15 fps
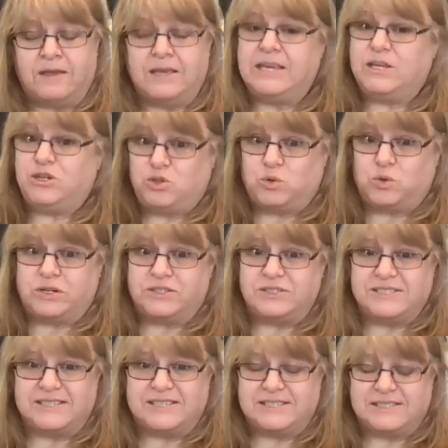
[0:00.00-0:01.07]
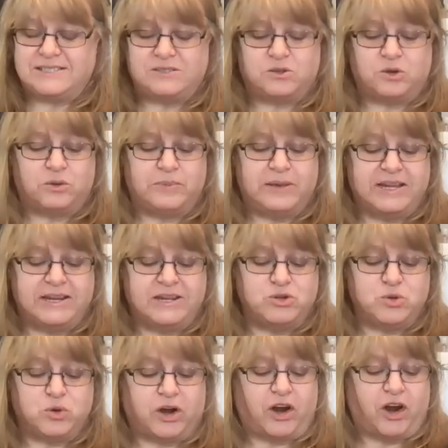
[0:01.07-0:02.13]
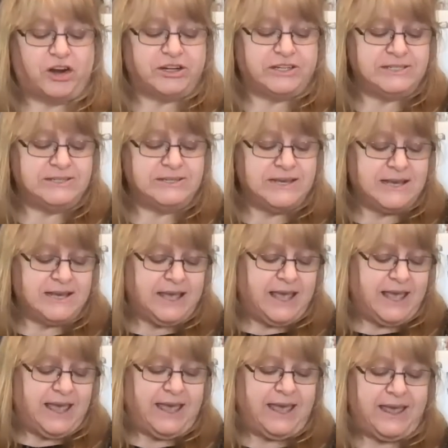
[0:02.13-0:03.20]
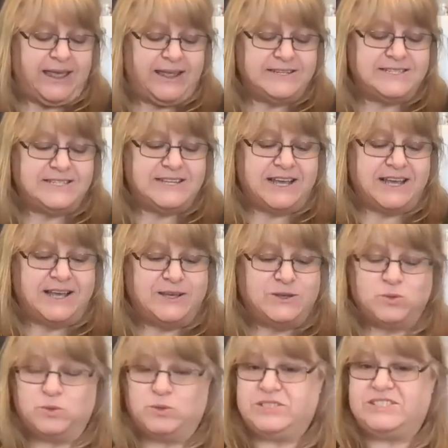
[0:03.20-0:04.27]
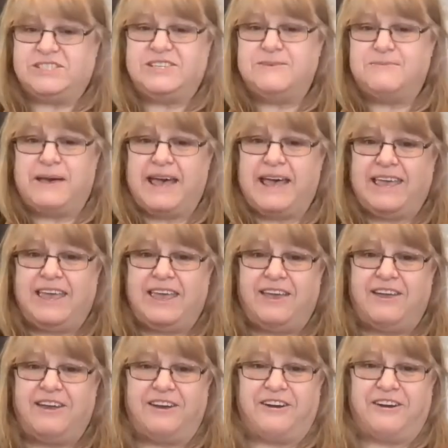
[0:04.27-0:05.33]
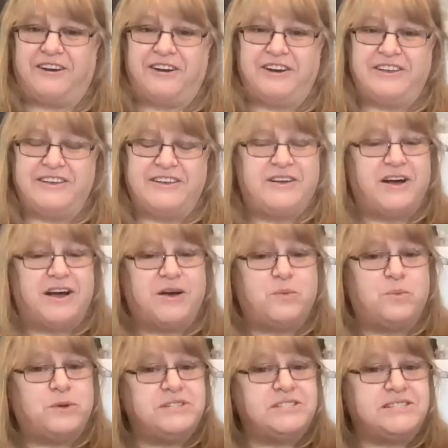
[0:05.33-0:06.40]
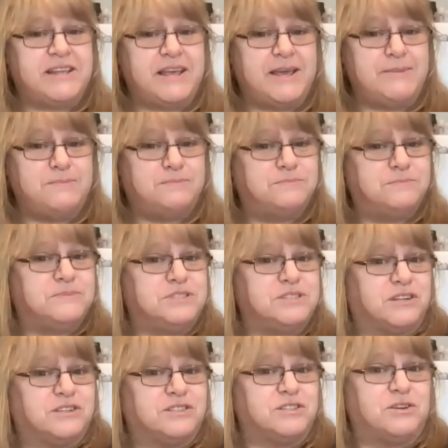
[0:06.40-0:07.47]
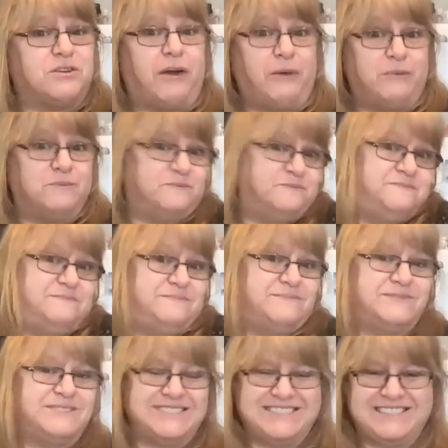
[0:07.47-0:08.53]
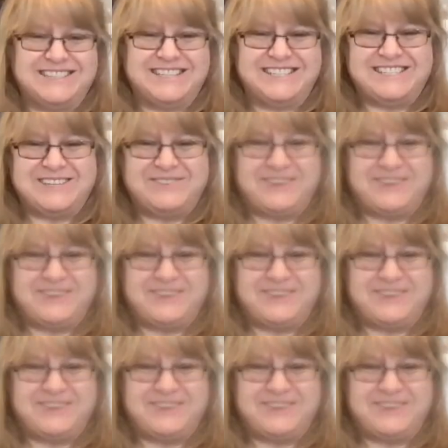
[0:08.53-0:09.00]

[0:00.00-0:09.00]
indoors because it's going to be an indoor garden, and we'll see you back here once they start to grow. Let's see